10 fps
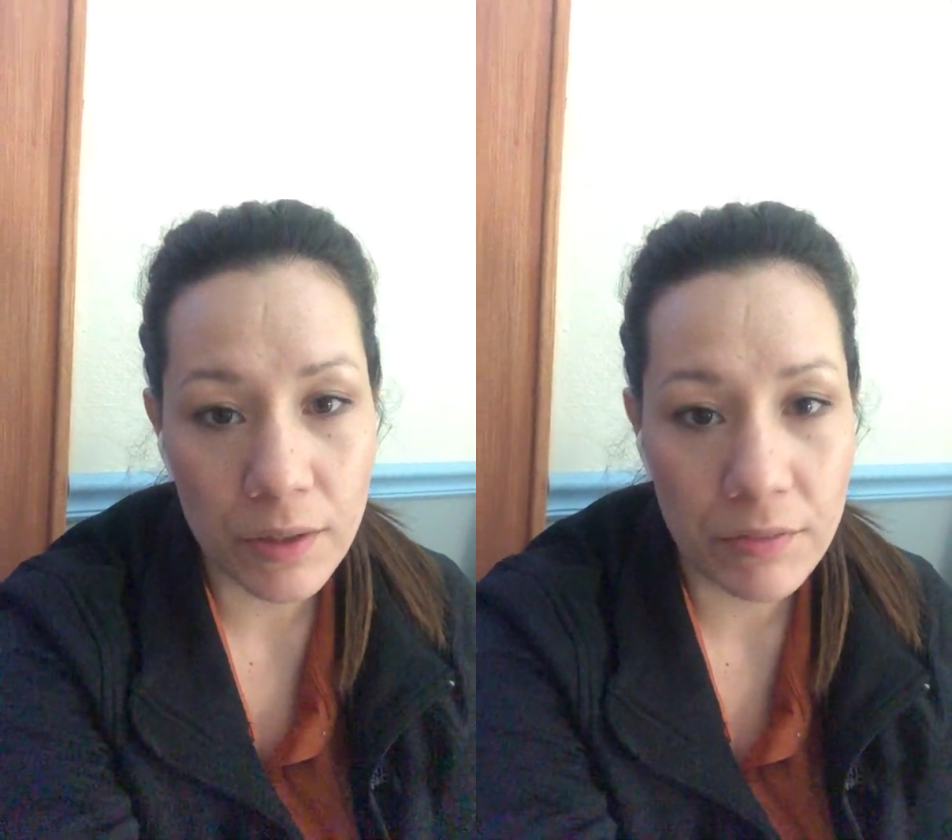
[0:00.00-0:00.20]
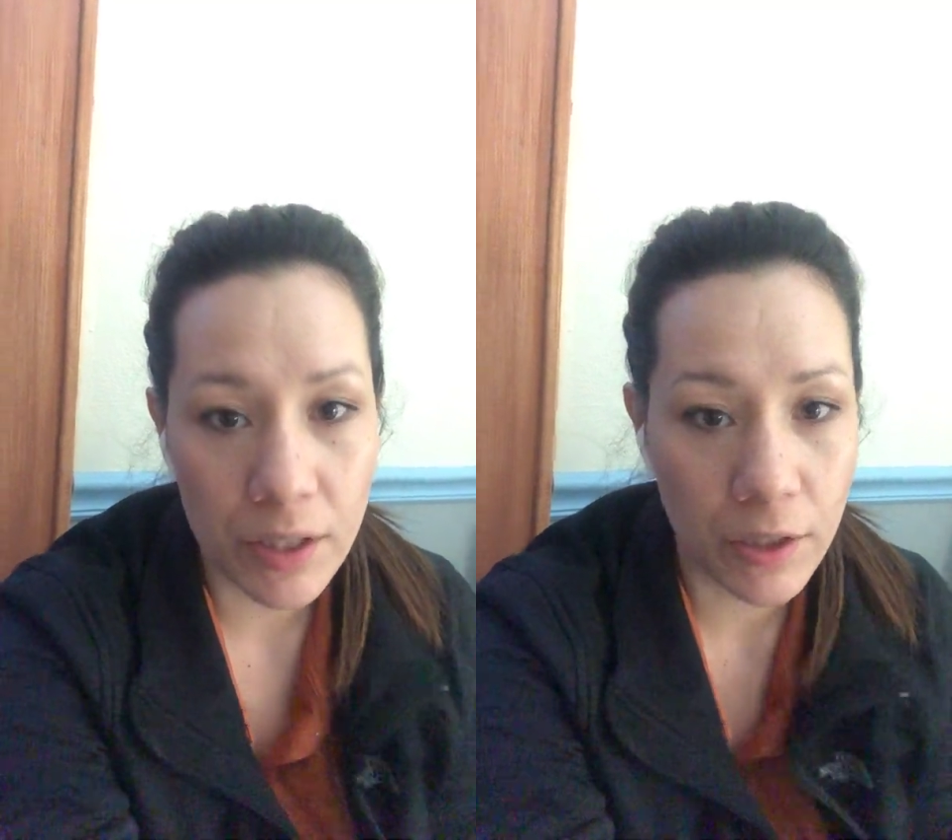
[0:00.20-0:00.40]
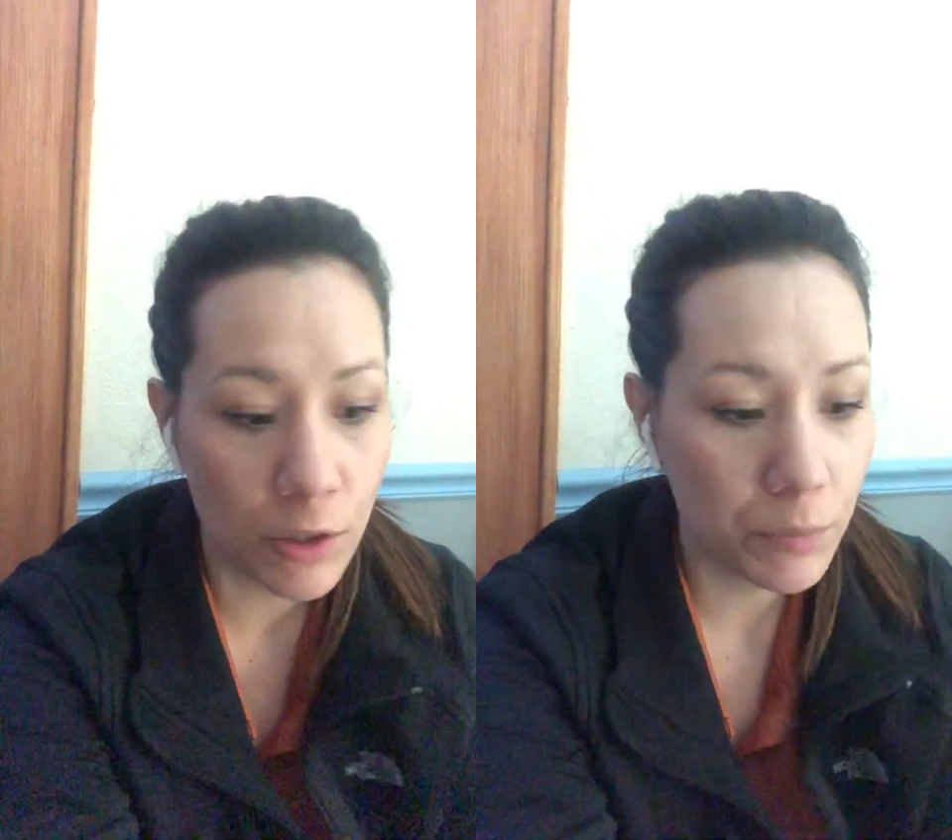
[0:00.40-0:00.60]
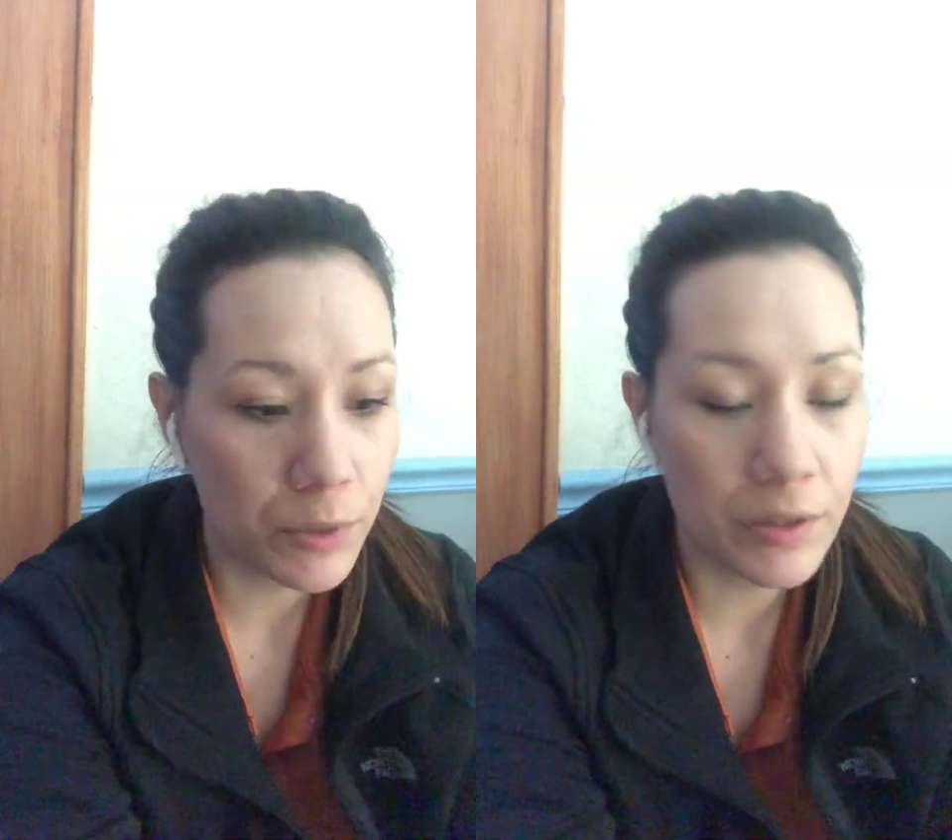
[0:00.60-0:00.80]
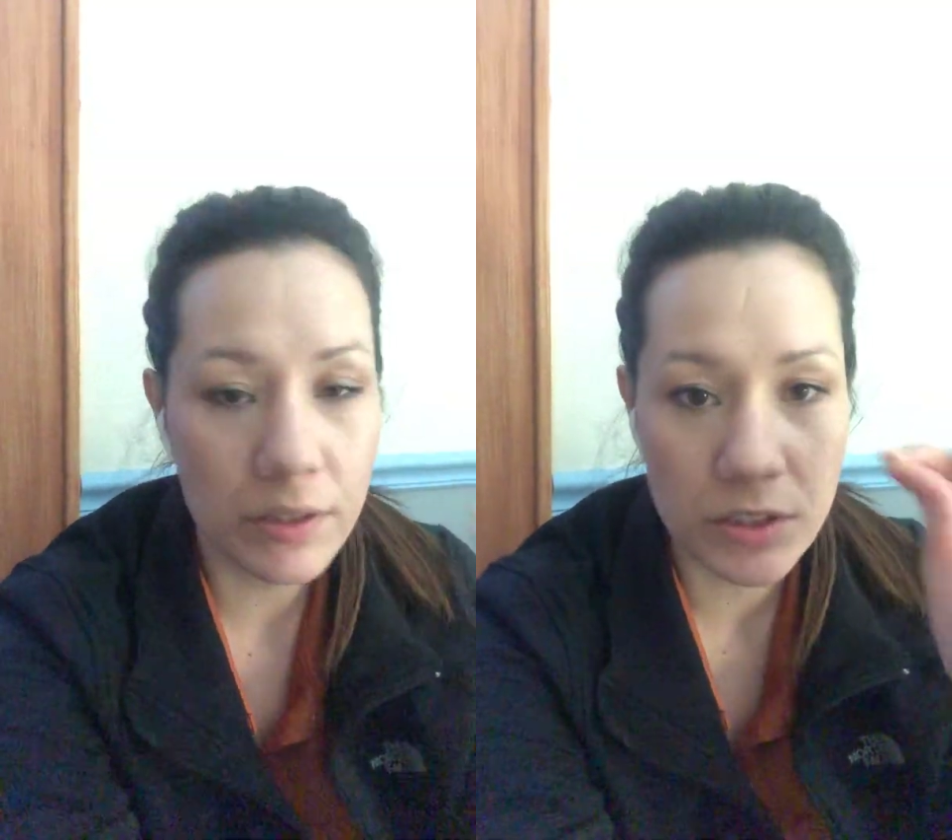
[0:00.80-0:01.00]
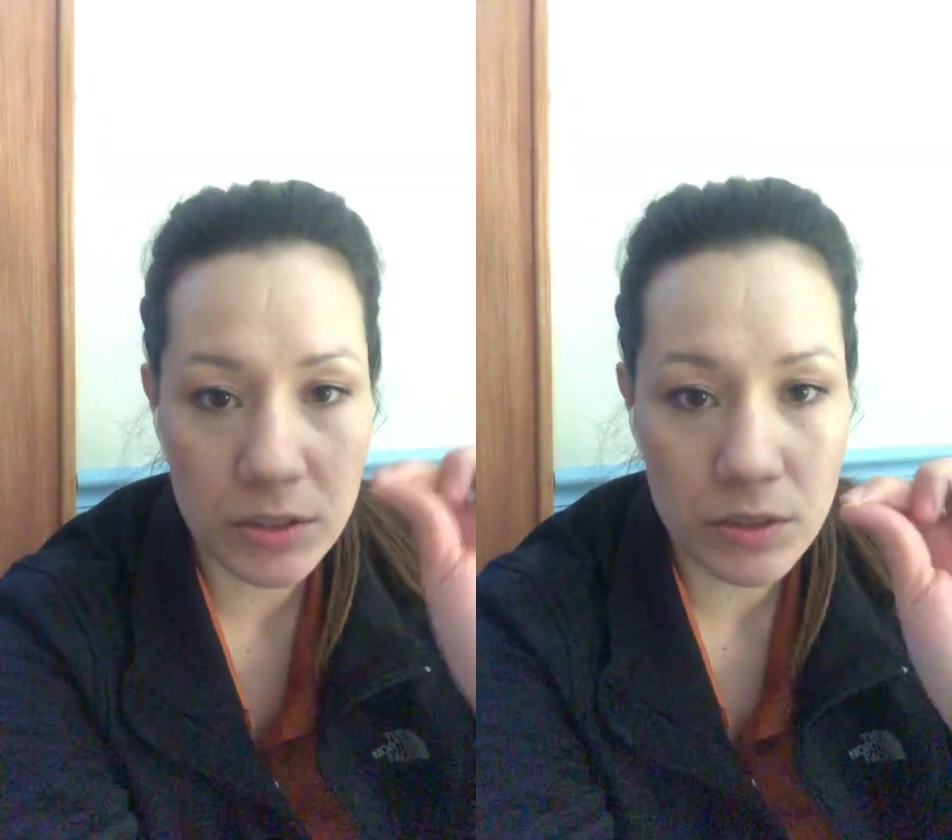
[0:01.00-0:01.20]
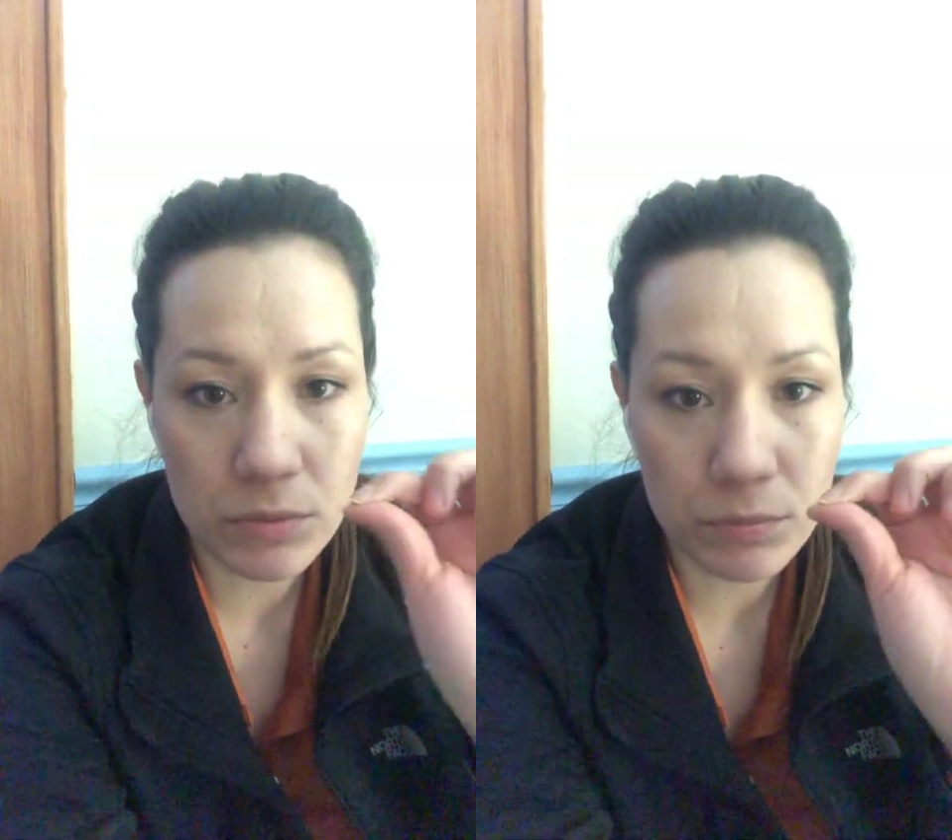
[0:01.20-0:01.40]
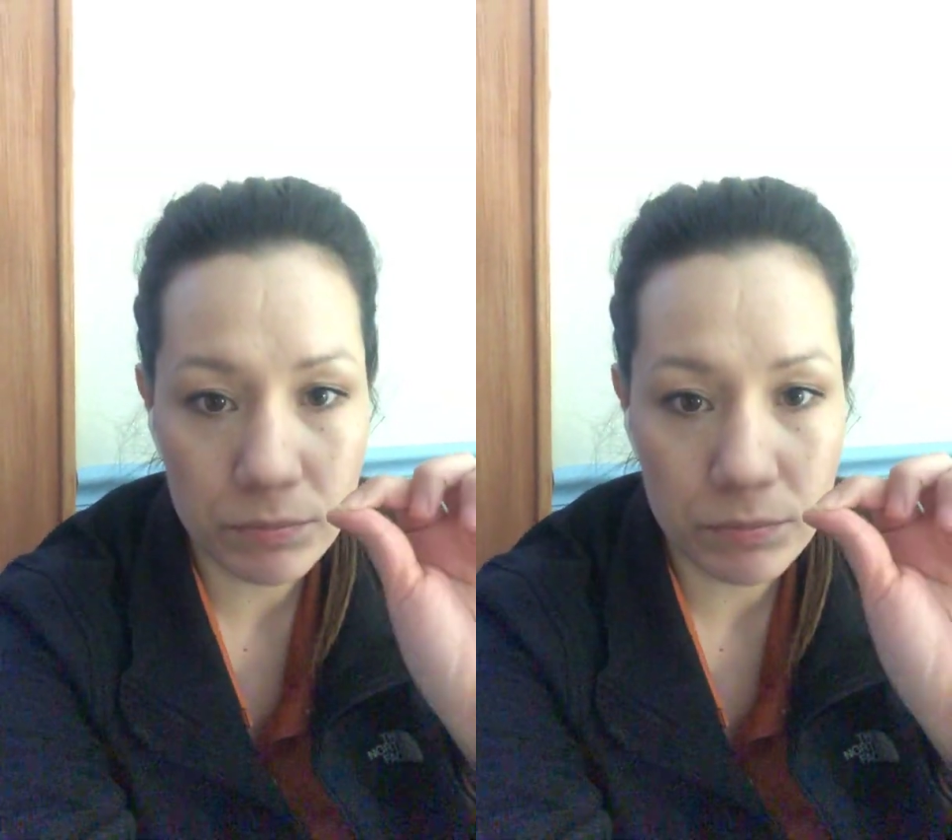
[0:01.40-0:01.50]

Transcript: I've got to go put this